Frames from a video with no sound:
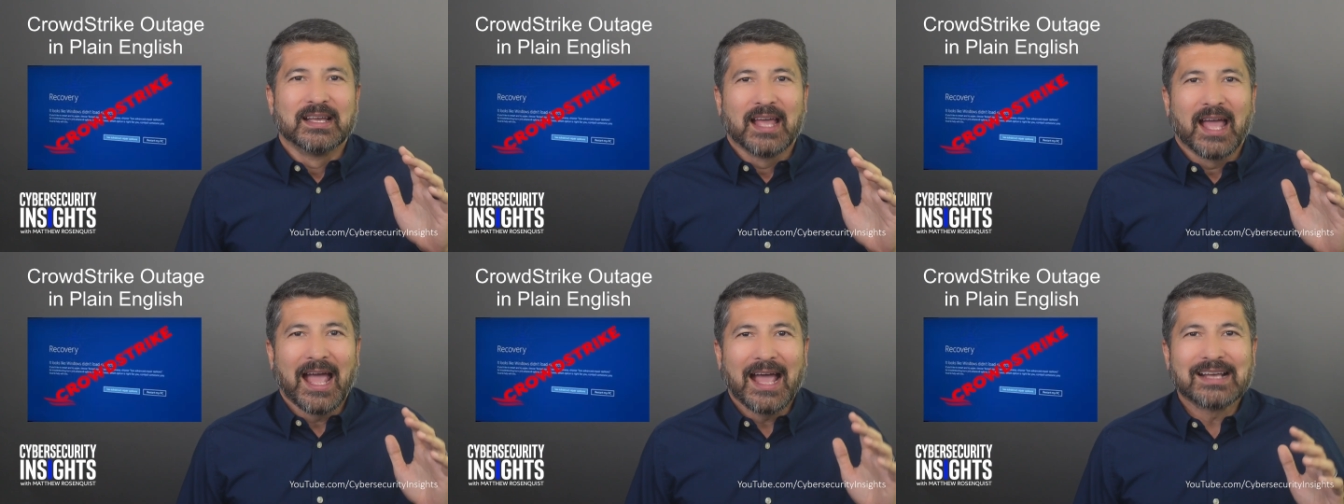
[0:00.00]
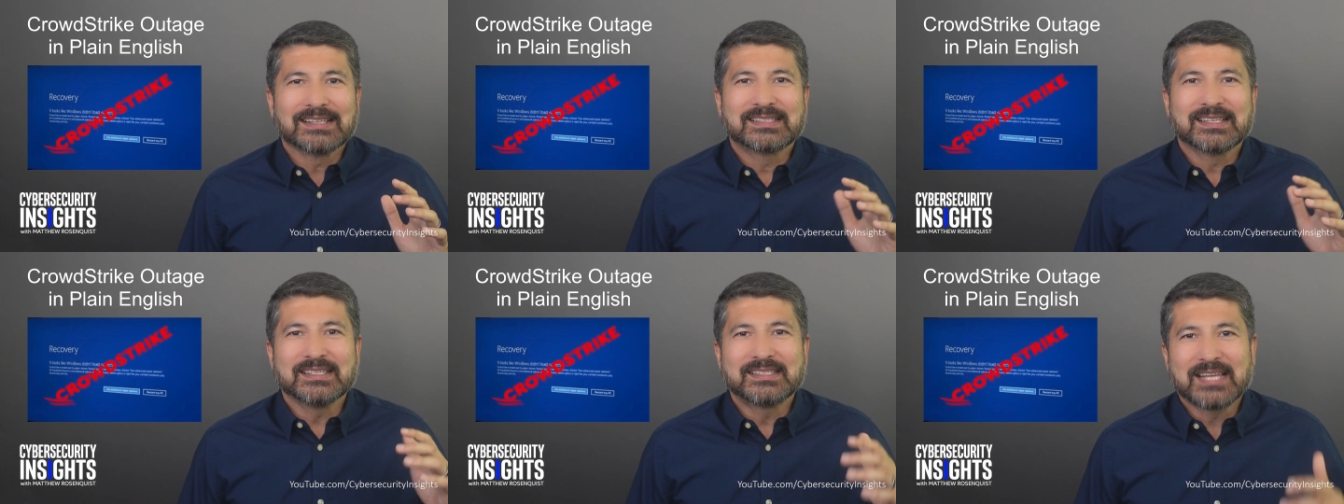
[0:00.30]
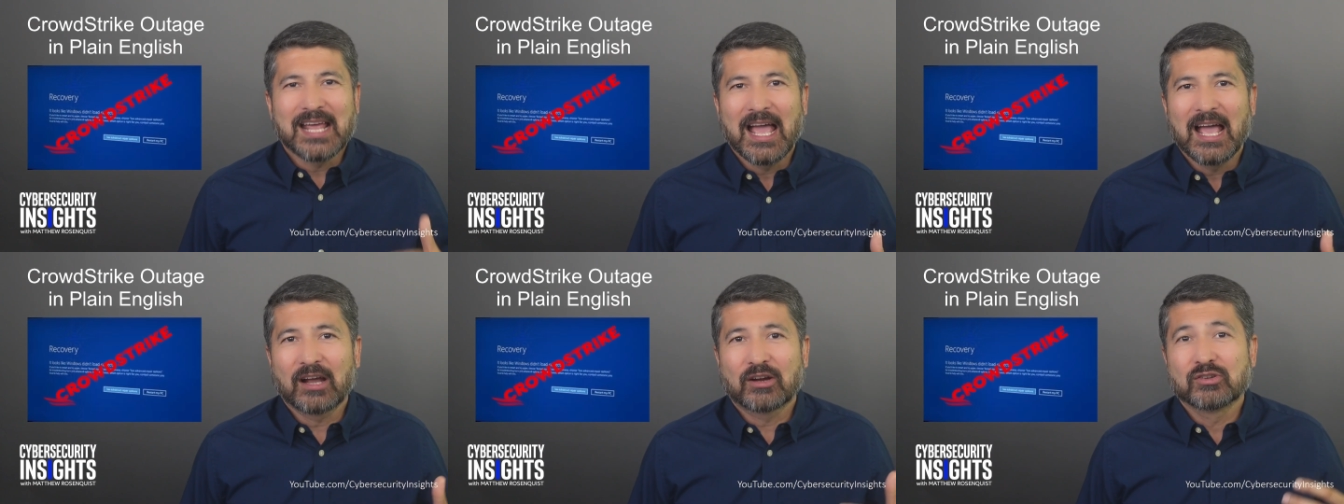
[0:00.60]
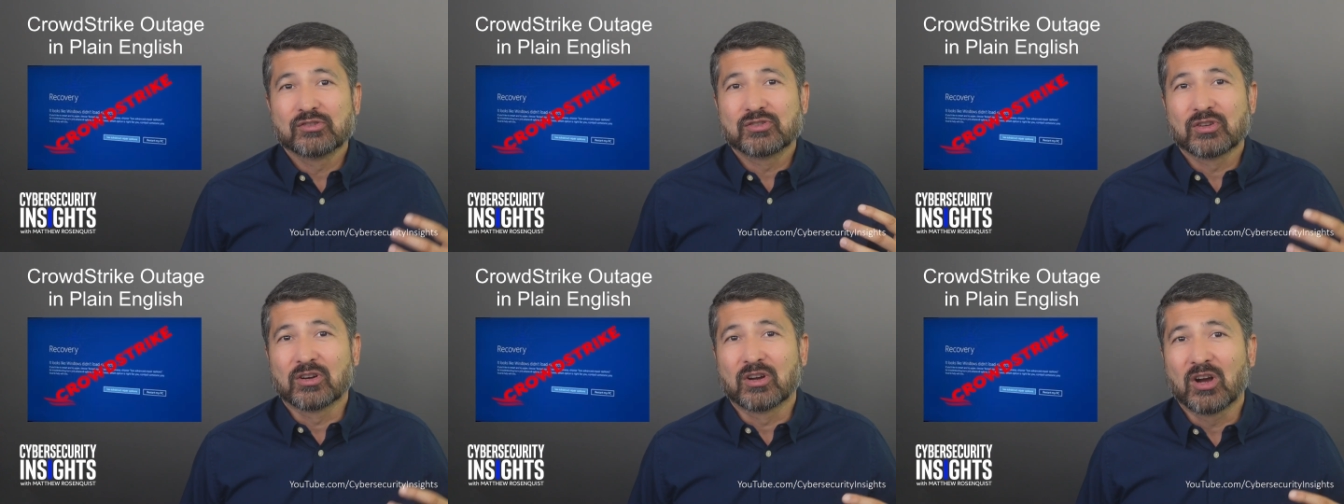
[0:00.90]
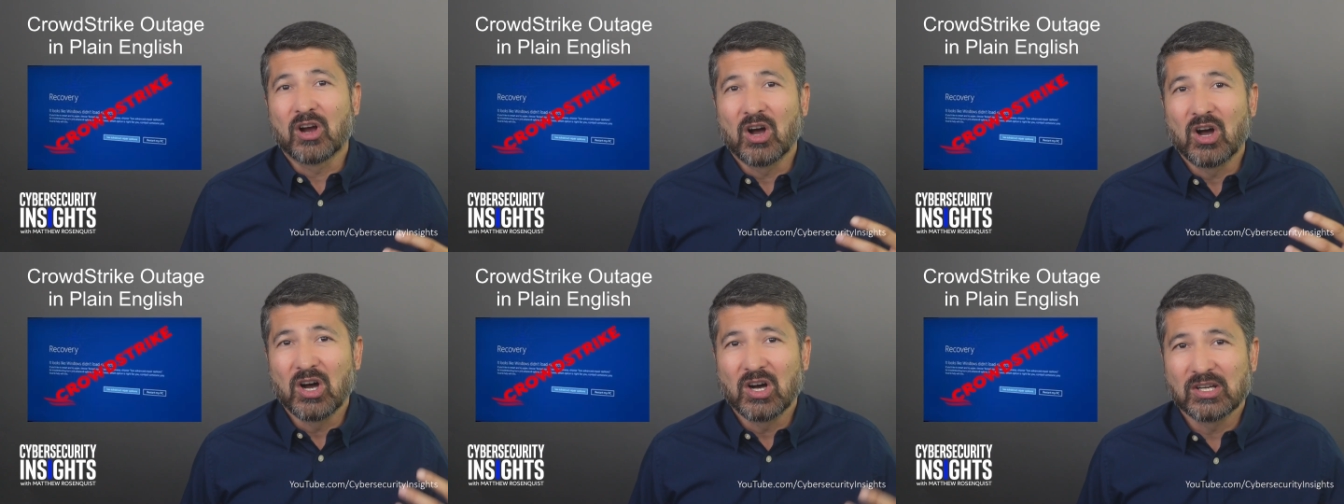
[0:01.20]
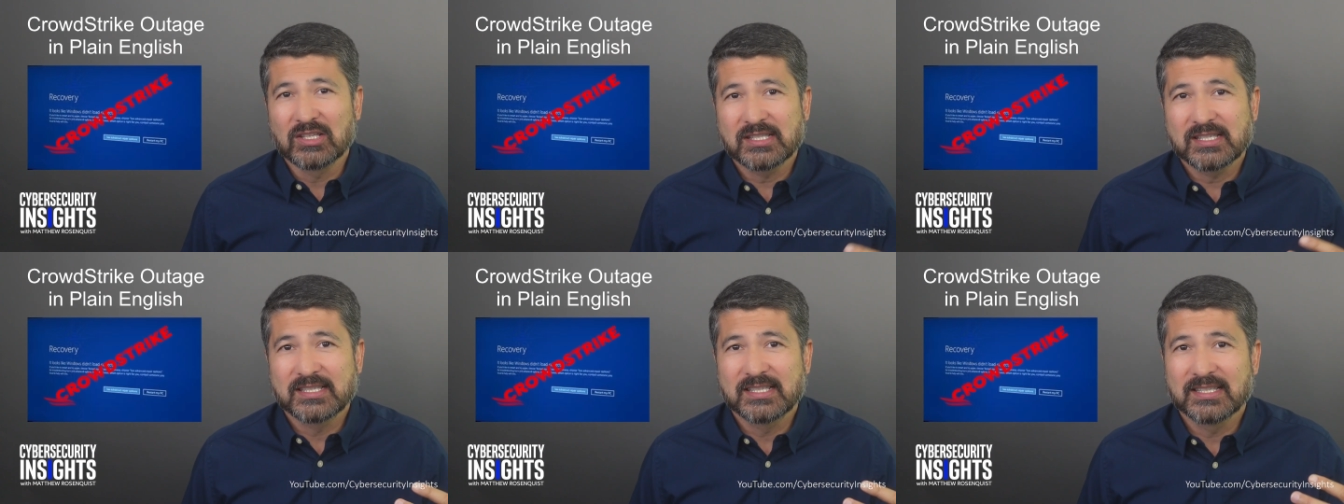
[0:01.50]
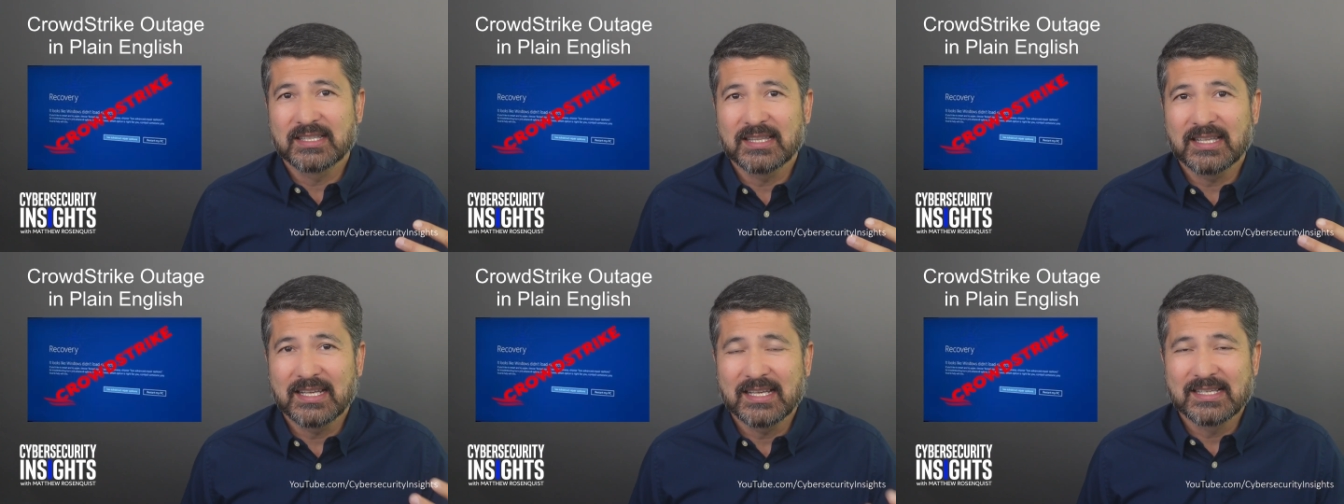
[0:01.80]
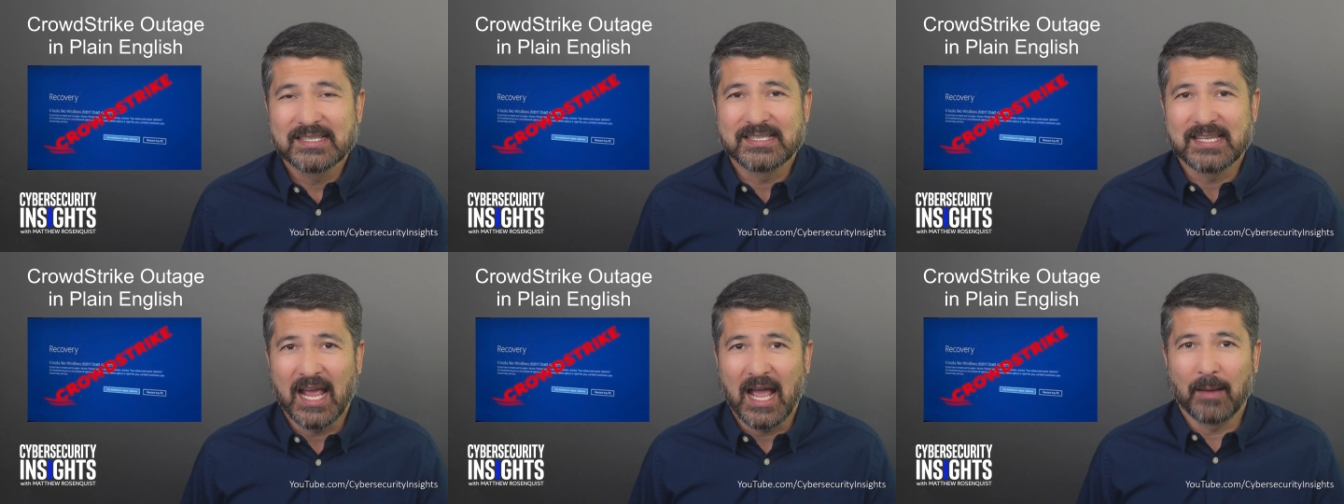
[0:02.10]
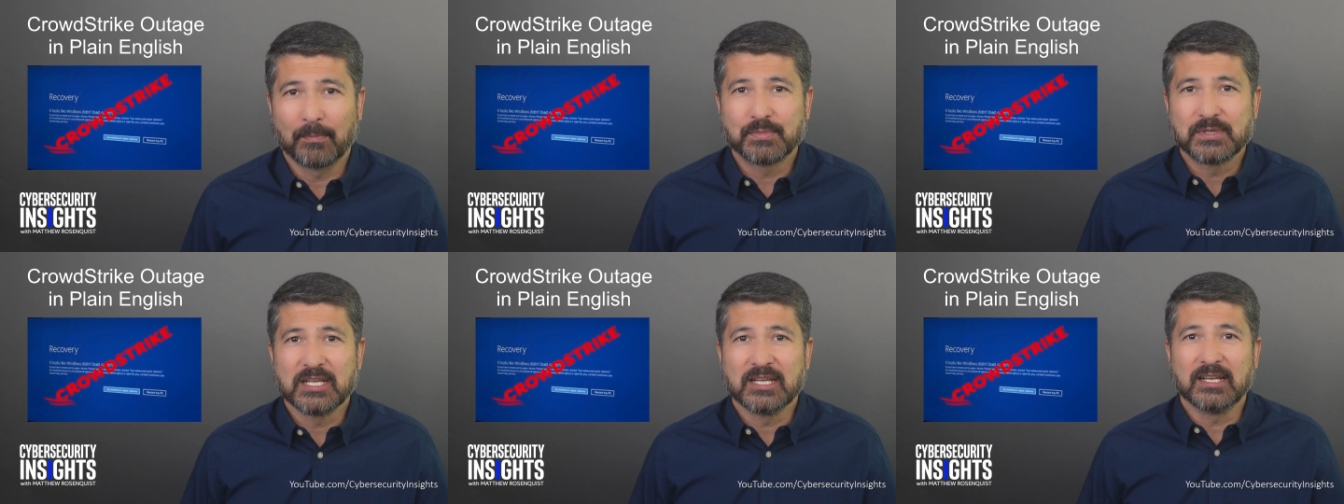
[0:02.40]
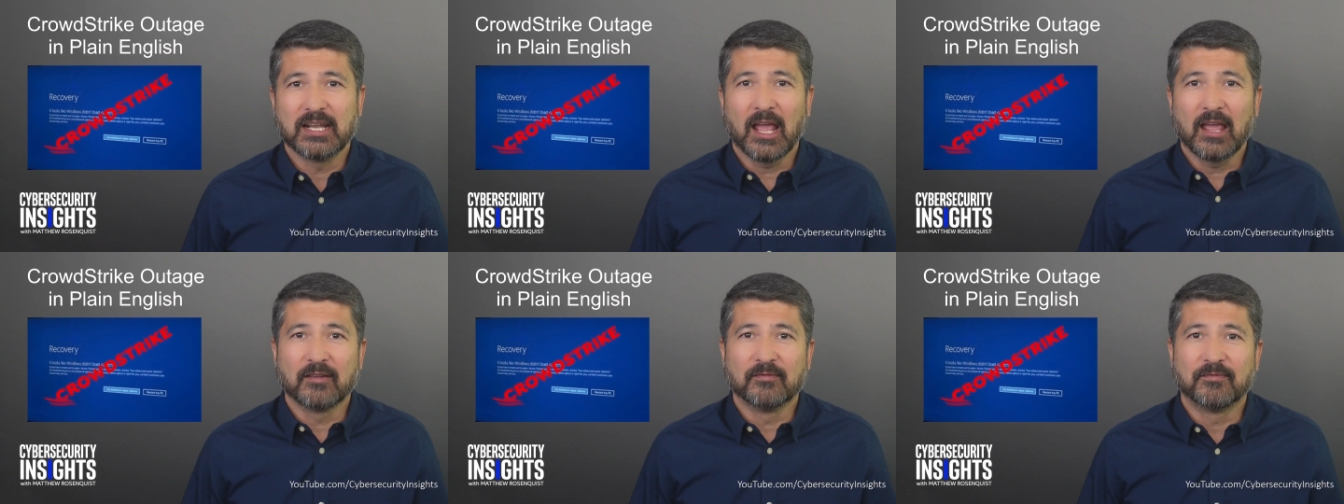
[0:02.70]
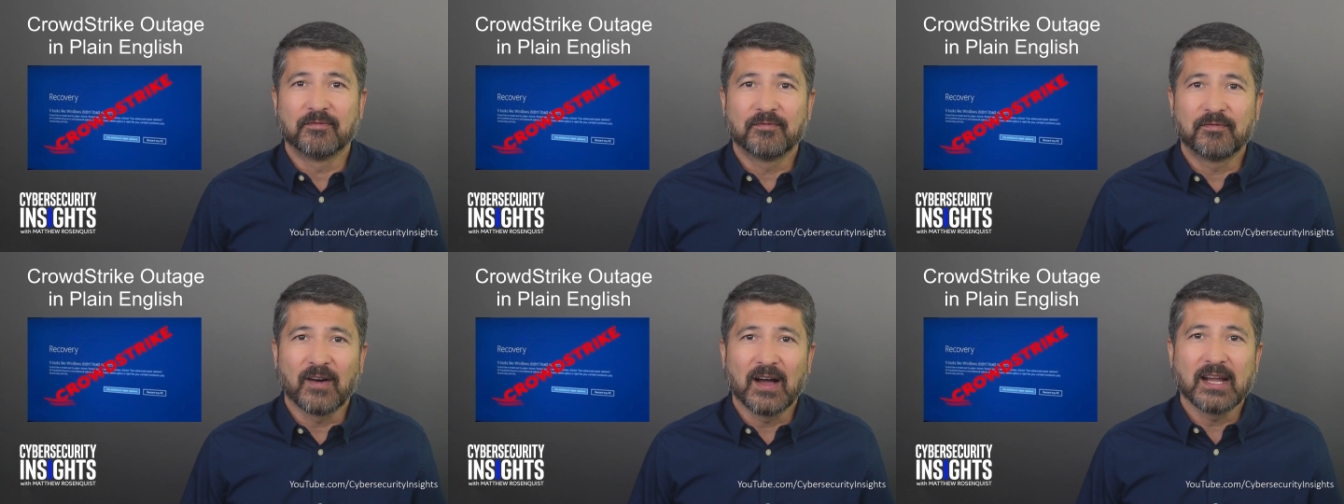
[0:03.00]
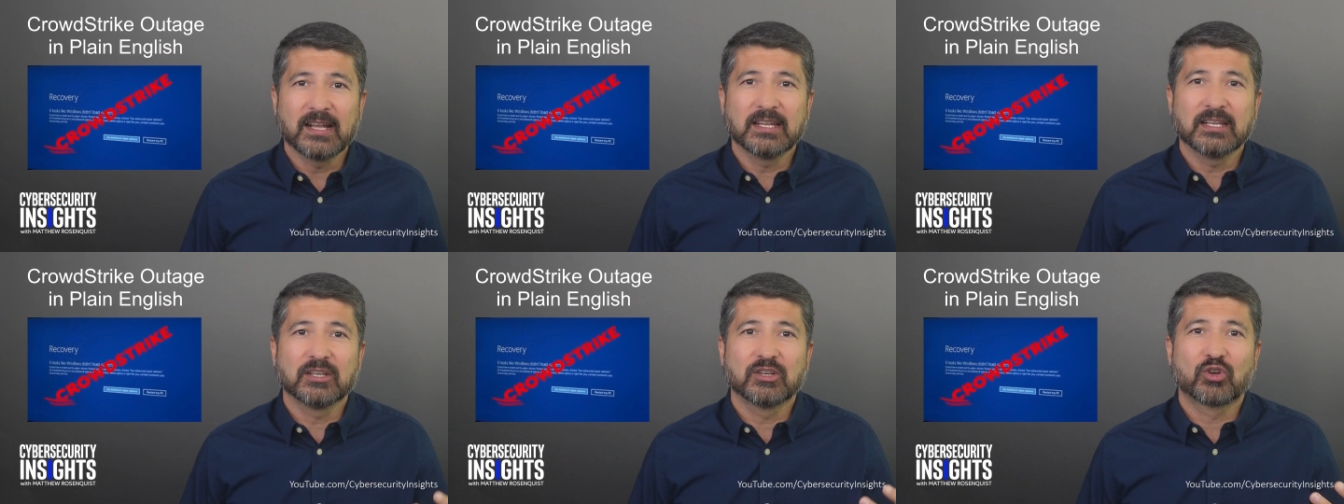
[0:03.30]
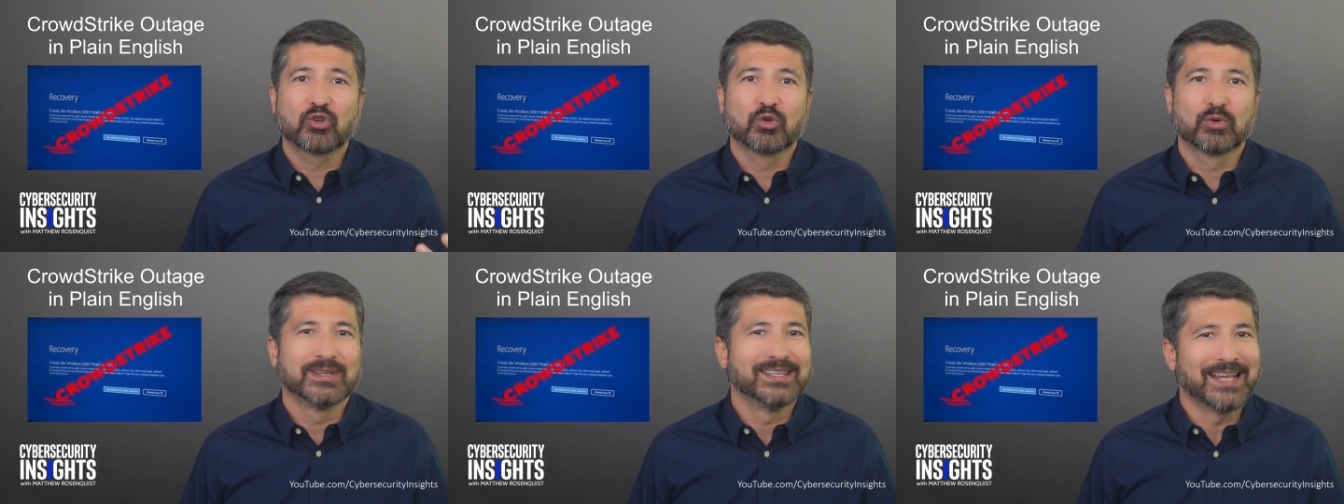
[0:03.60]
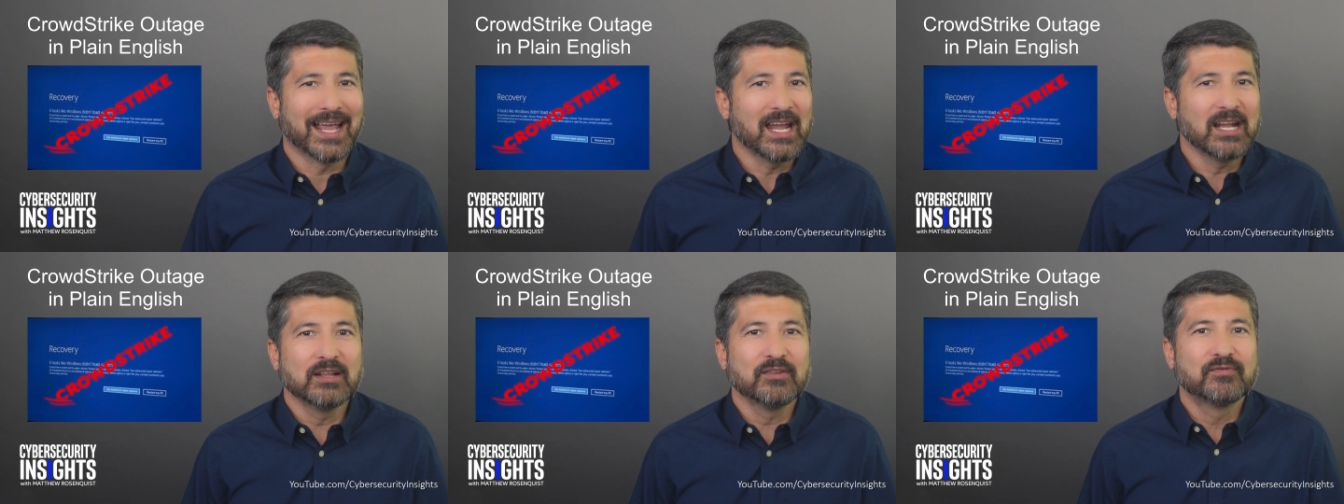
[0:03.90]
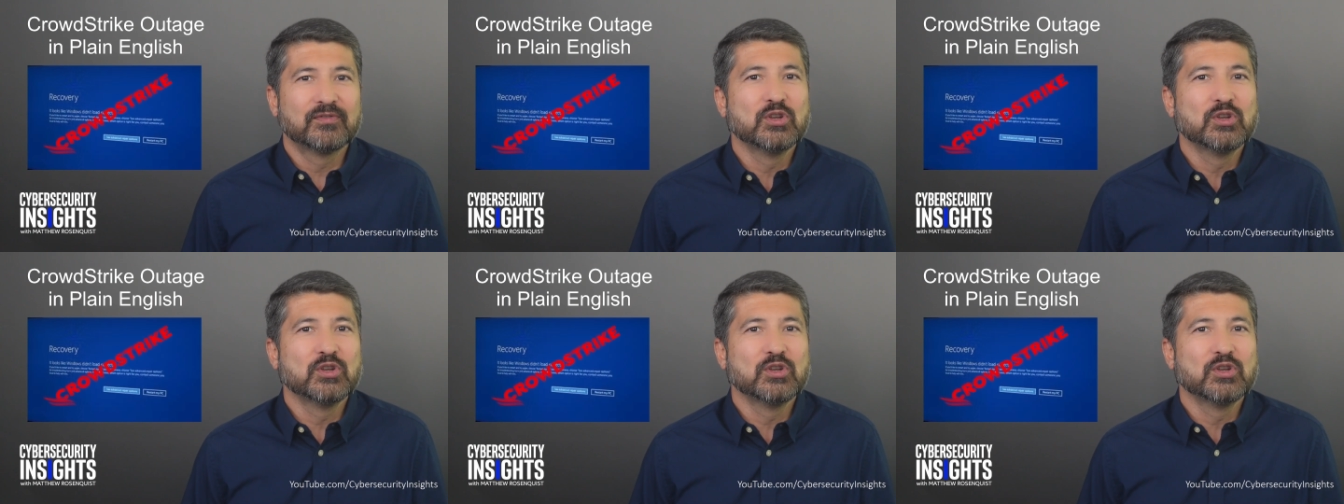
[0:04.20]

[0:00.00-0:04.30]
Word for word: as attackers are constantly adapting and finding creative